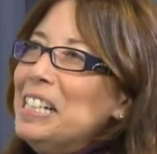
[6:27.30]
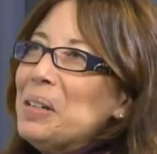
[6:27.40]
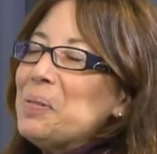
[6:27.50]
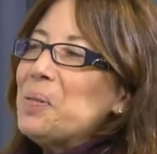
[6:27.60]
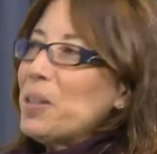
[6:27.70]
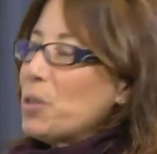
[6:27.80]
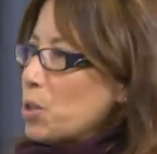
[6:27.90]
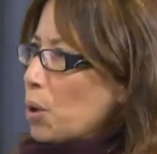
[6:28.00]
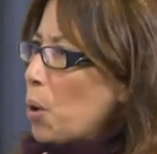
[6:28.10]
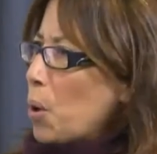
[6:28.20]
whether
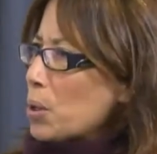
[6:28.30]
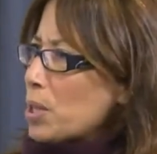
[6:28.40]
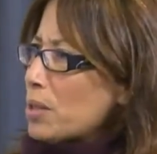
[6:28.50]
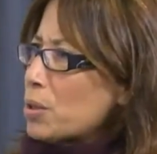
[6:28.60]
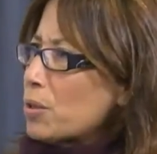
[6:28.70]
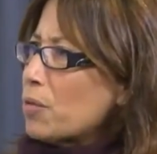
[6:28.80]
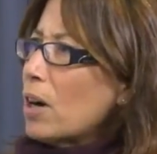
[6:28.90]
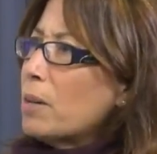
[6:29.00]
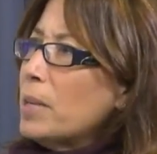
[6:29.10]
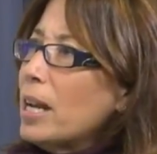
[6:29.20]
it's a call center
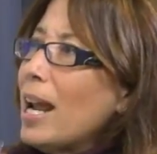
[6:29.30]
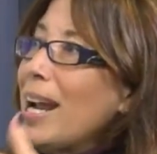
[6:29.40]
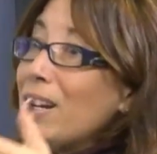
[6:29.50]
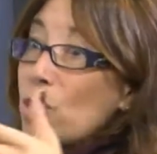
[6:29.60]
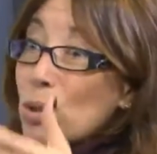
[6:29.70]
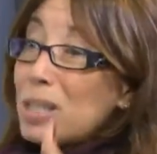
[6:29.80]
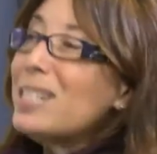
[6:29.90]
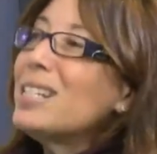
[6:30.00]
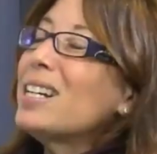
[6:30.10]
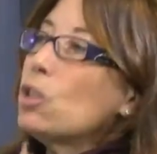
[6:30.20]
environment and you're
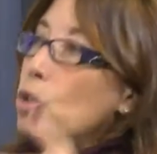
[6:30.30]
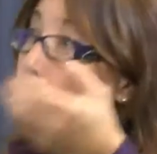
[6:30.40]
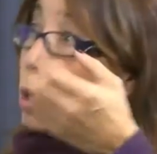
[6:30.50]
listening to a